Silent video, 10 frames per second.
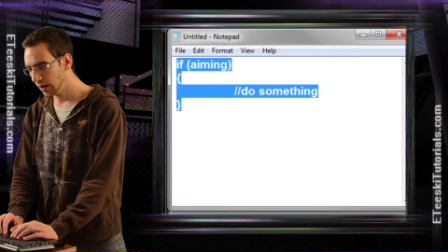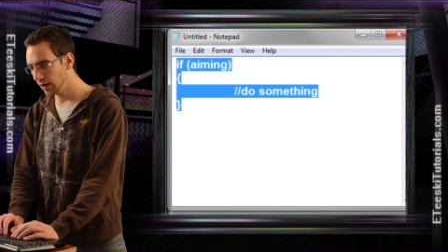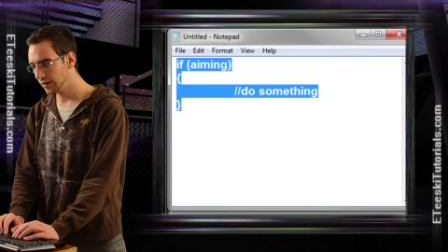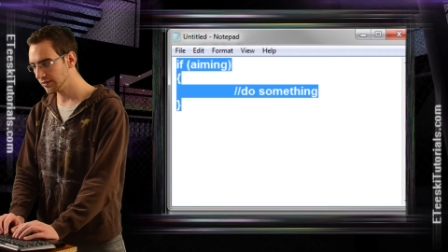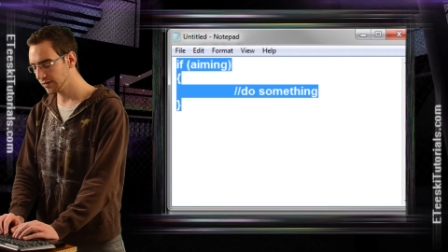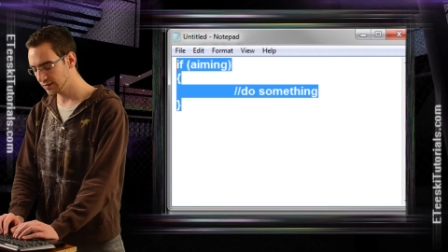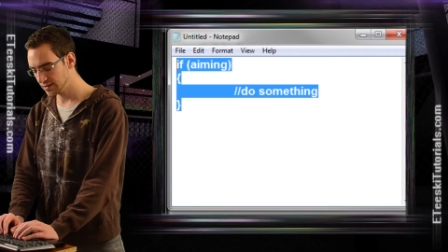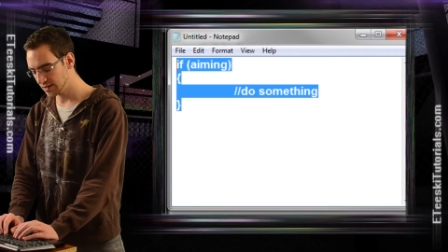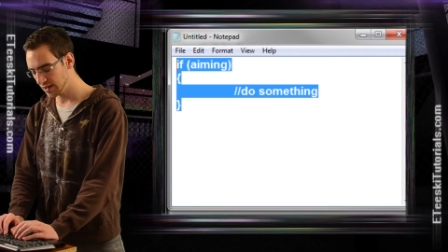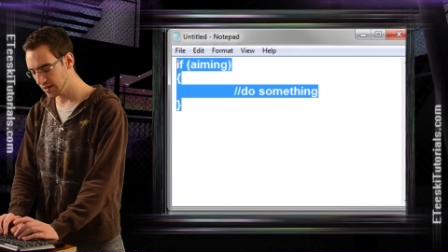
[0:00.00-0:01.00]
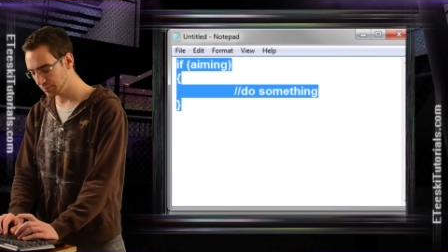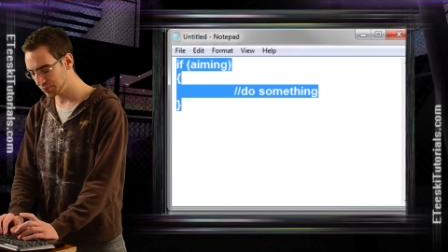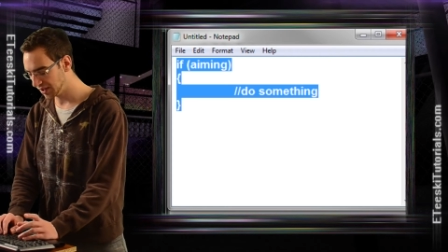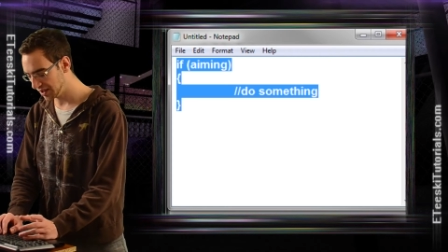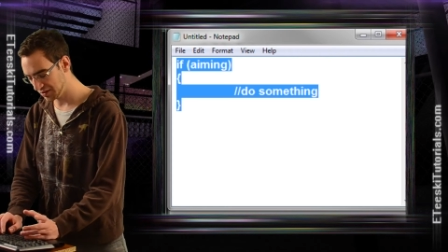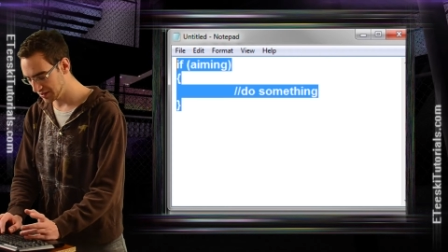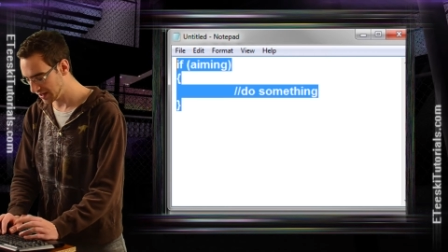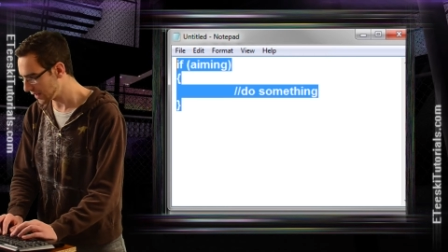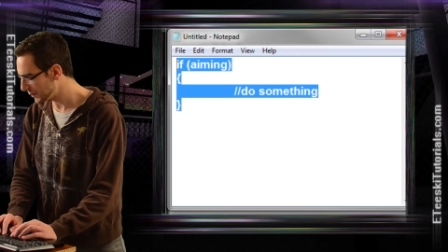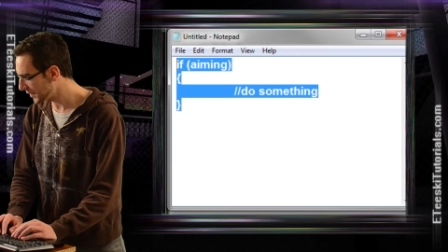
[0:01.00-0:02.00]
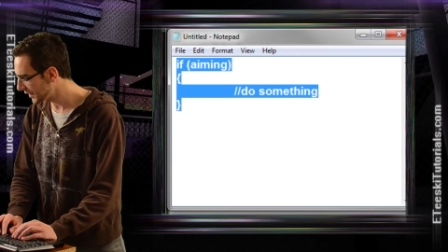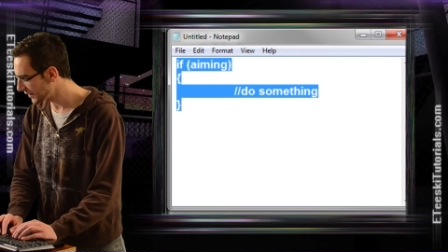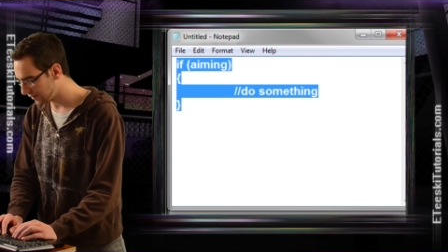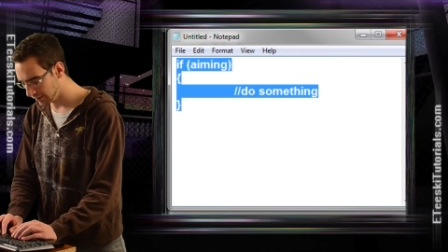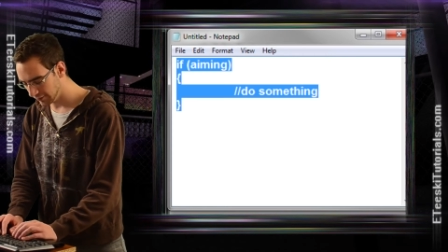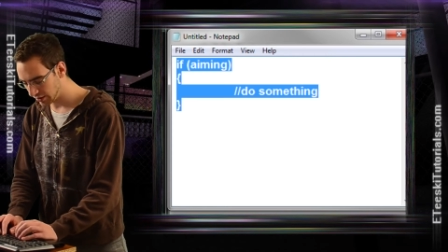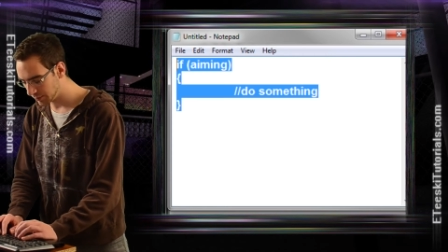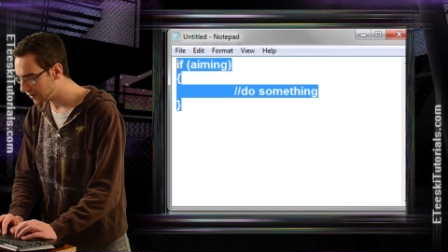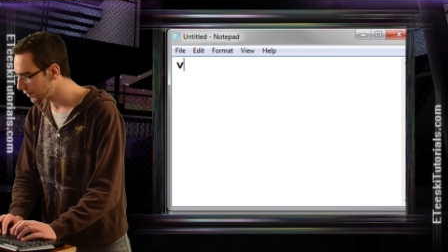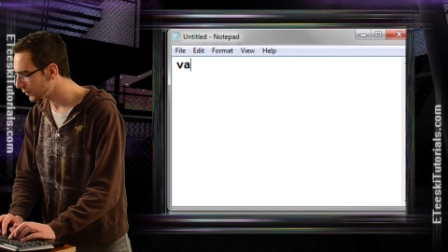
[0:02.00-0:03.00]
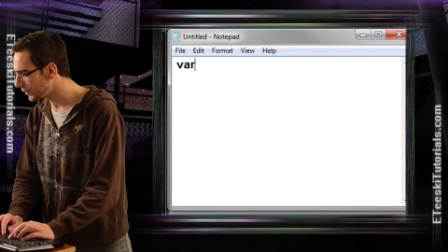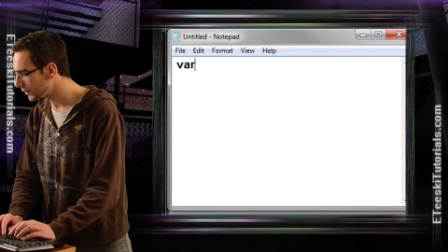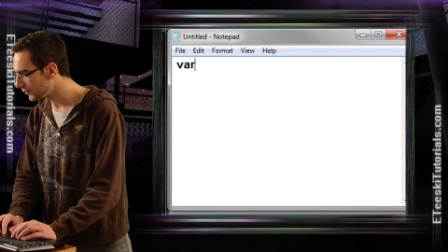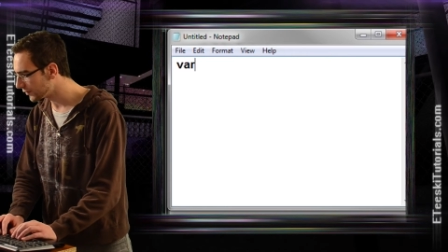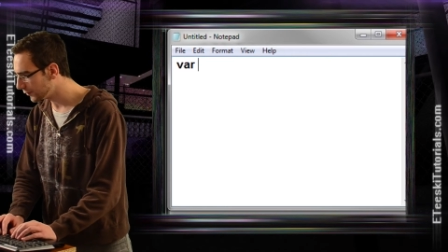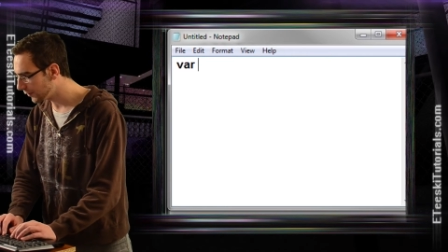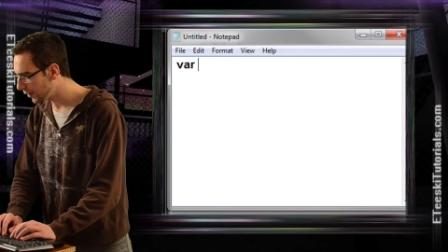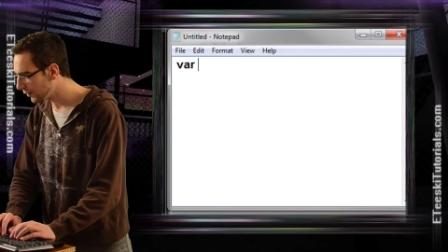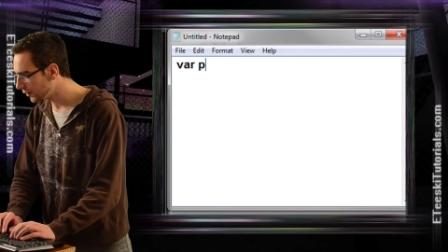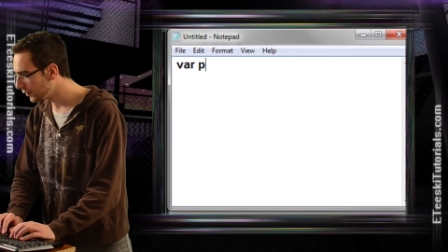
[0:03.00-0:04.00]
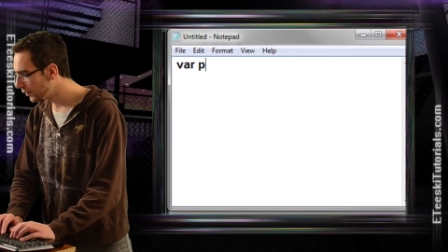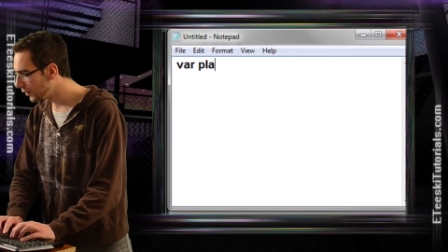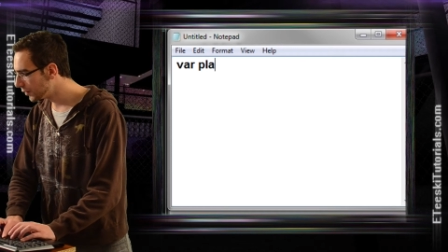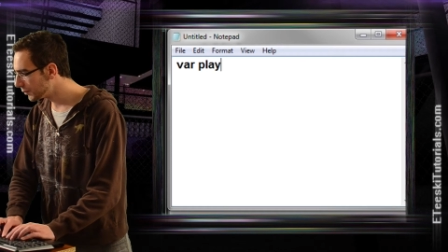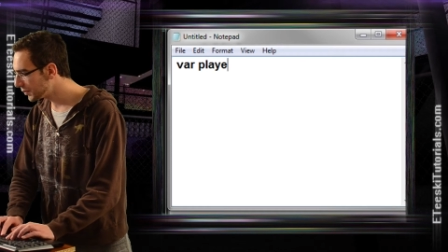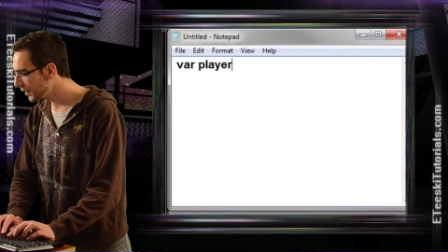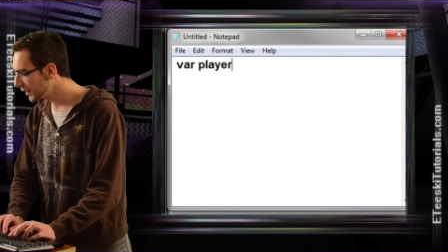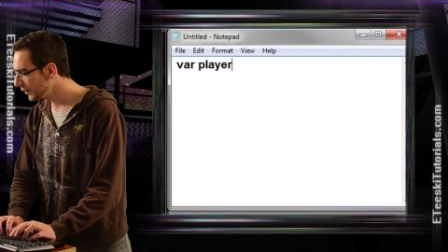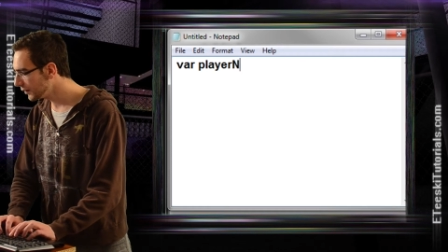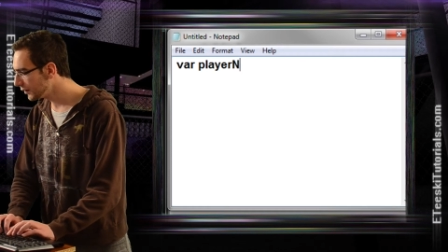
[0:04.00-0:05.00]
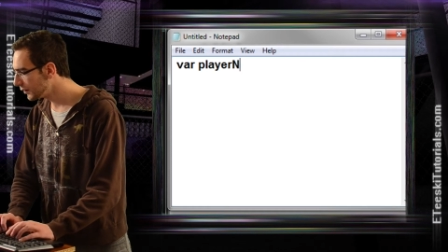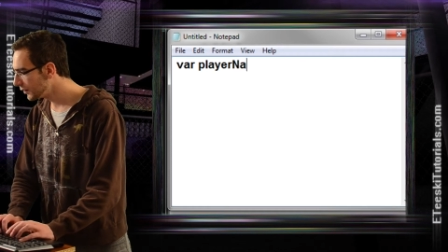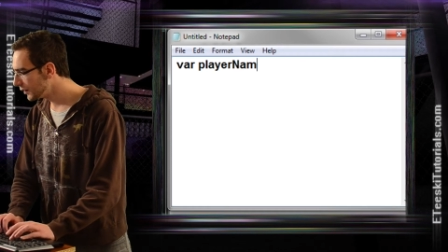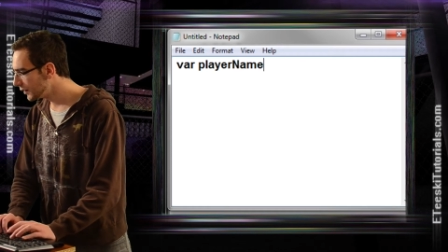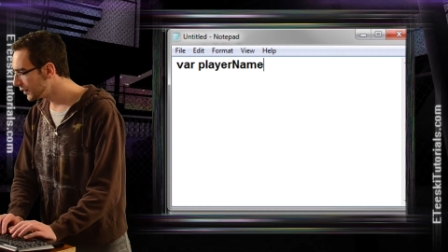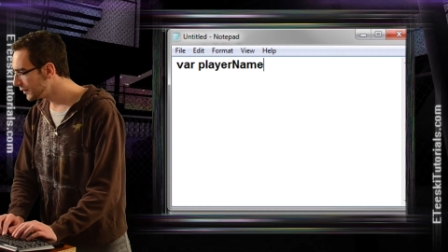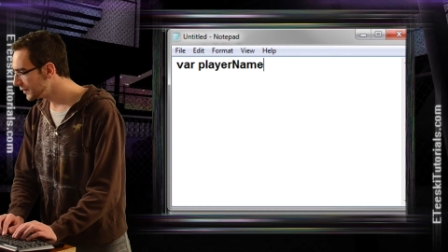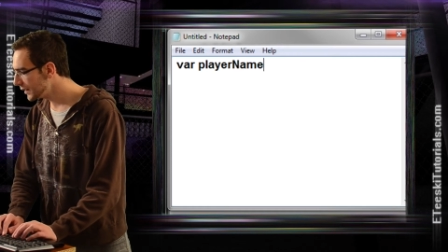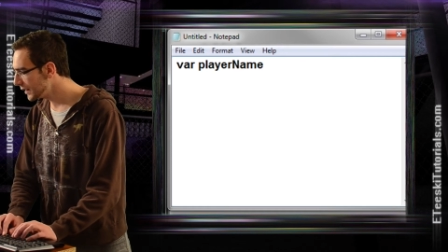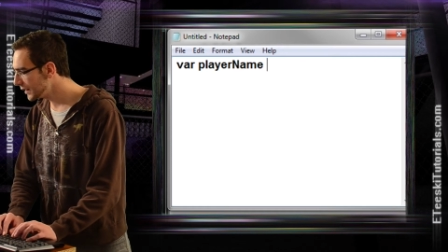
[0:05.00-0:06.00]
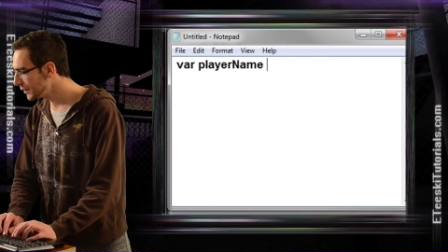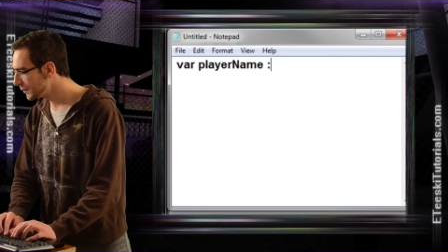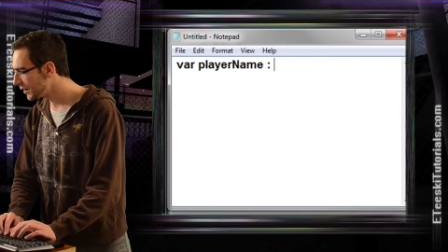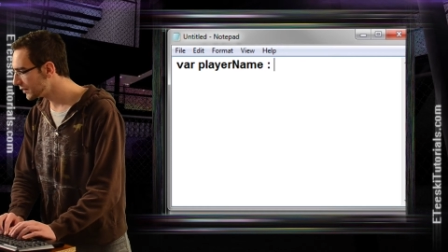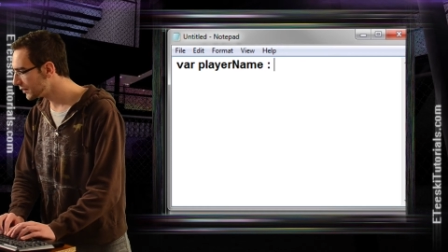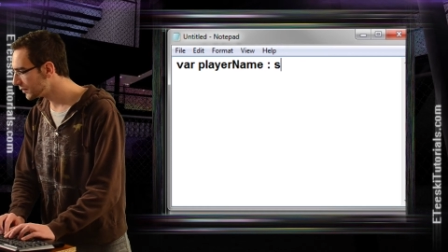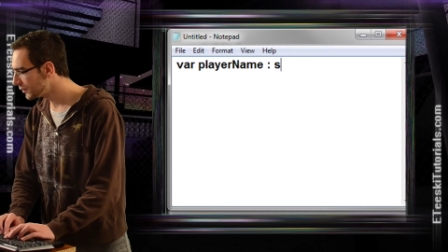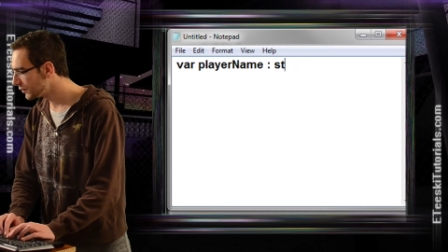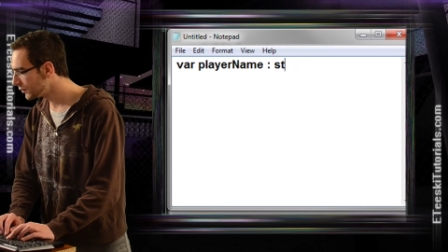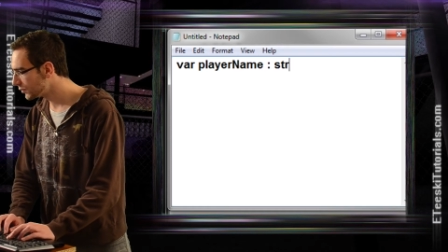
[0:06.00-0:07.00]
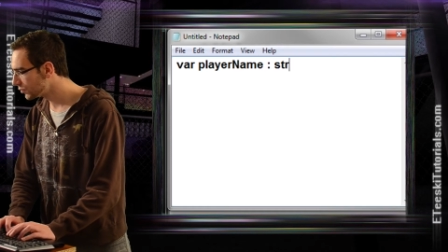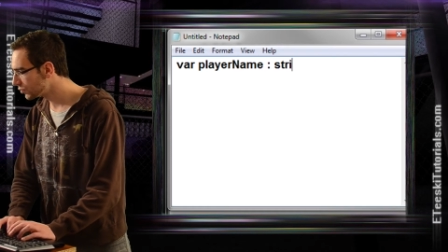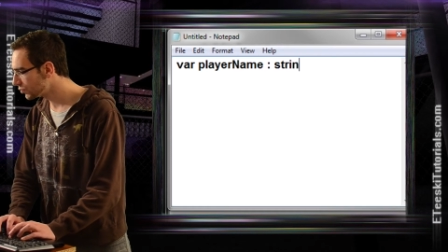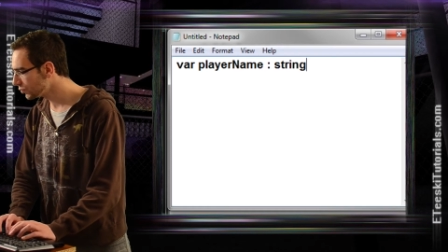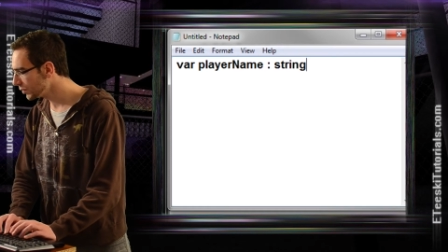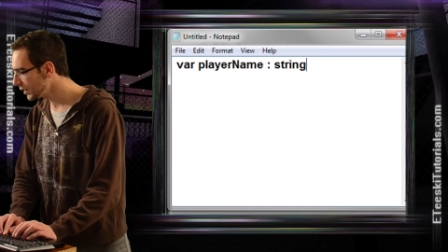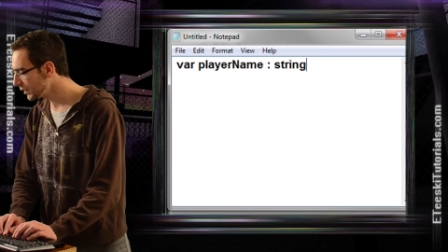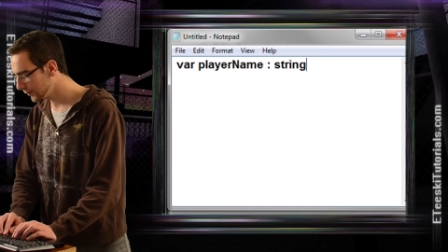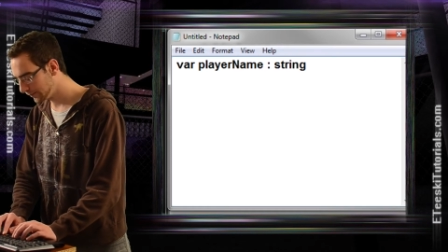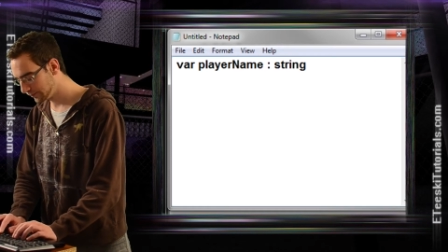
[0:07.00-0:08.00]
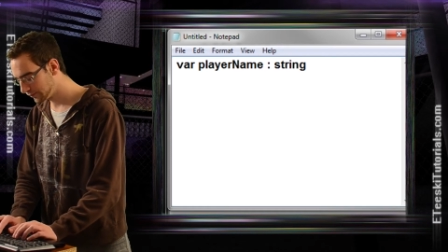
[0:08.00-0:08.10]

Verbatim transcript: Uh, so let's say player name. That's the variable that we're going to do. So var player name string